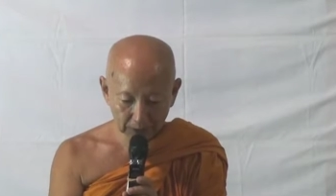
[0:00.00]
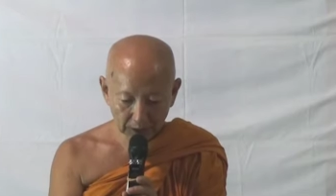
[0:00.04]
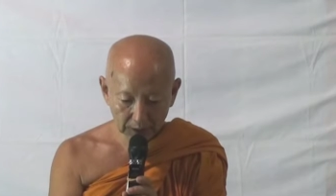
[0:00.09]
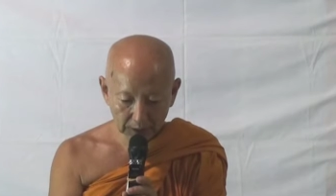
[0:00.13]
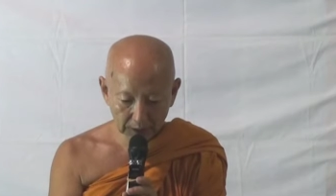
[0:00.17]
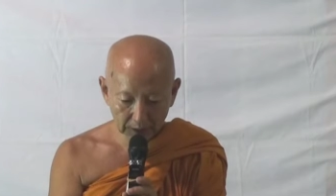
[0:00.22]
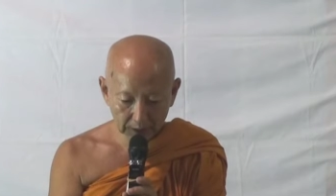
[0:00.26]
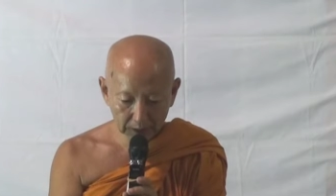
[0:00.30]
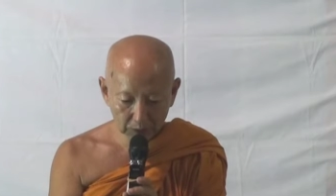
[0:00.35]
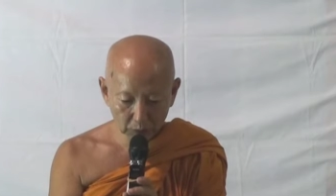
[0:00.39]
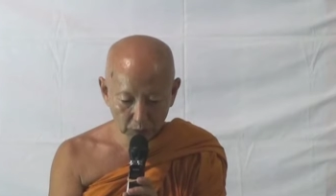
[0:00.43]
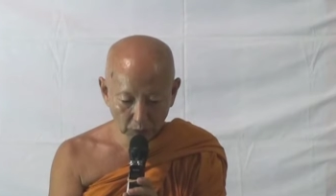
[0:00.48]

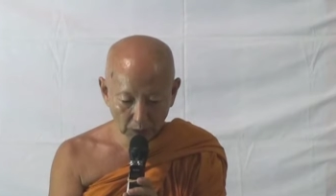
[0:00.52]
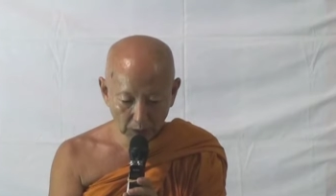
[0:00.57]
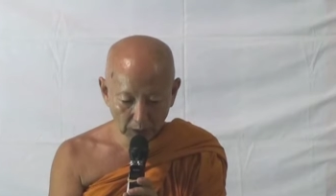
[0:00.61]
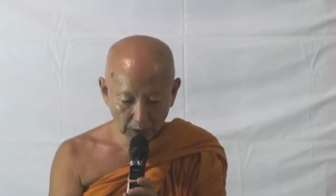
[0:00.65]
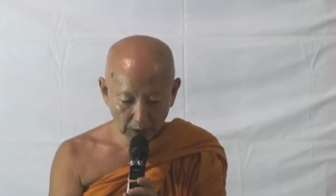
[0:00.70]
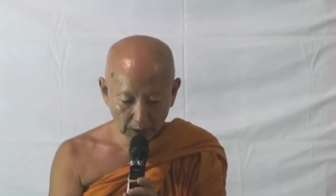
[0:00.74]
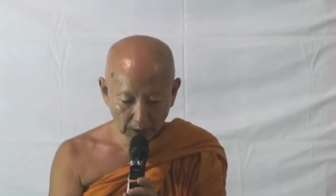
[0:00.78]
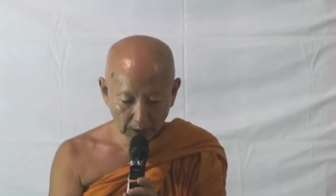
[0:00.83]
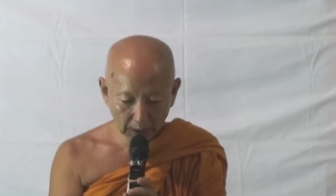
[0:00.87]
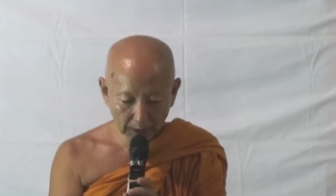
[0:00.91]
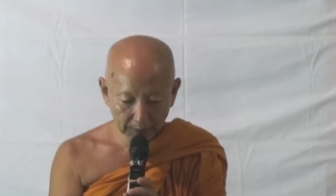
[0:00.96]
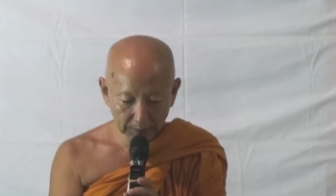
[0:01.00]
That is
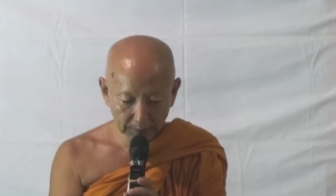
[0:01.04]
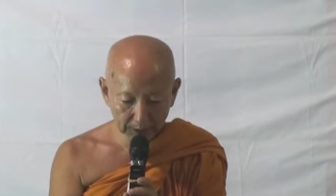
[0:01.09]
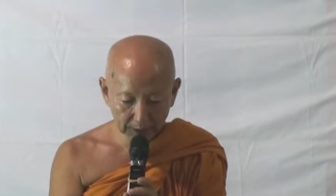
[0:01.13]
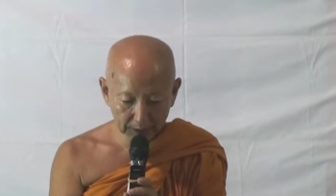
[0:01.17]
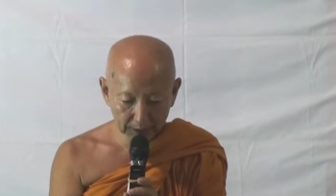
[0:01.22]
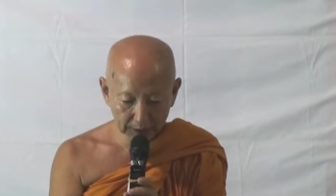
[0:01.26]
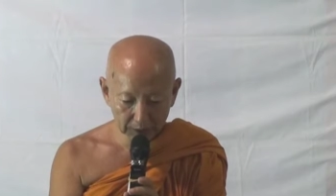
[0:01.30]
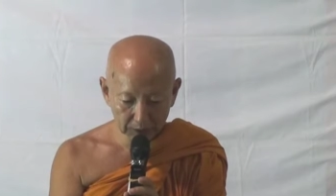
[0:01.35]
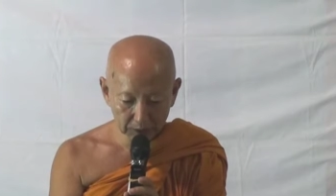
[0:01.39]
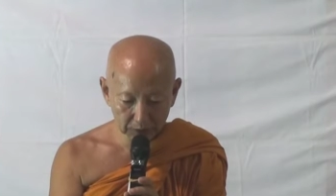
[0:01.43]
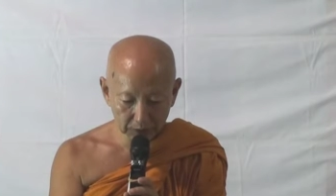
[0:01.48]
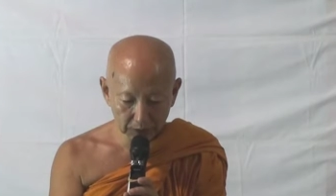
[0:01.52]
why I
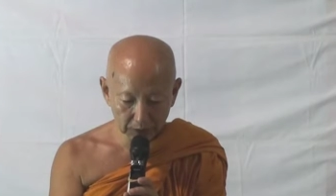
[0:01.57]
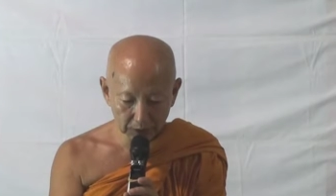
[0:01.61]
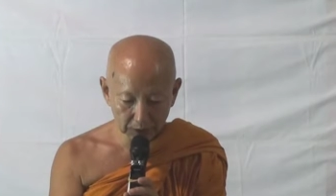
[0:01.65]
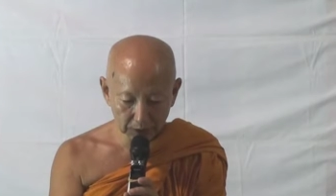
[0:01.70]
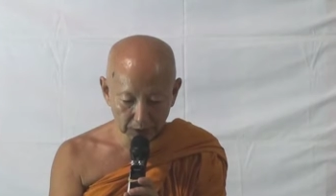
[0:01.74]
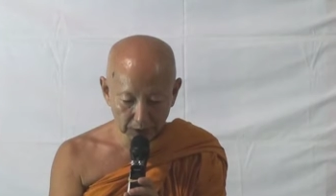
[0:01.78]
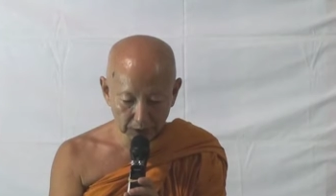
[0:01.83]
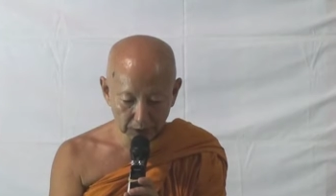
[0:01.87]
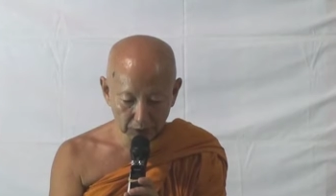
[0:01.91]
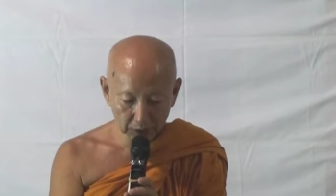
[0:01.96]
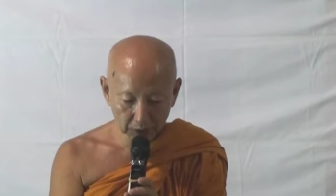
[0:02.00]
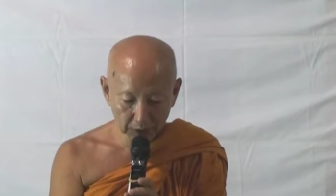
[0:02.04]
make this
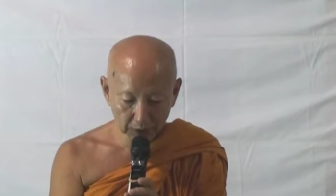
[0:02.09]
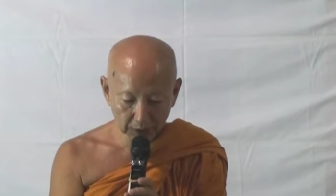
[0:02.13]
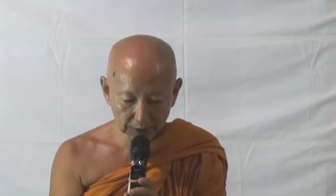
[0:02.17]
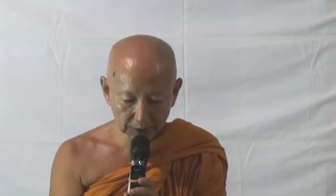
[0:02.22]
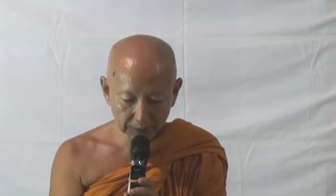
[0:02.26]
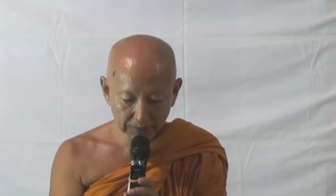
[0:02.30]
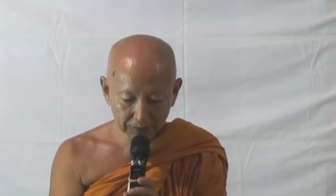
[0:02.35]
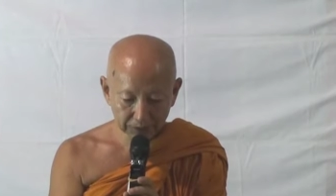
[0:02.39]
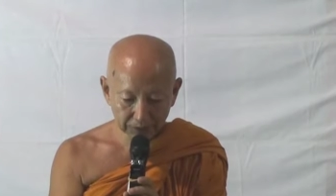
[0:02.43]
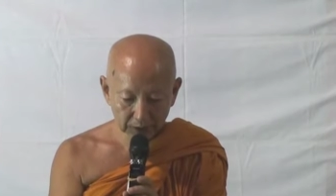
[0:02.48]
distinction.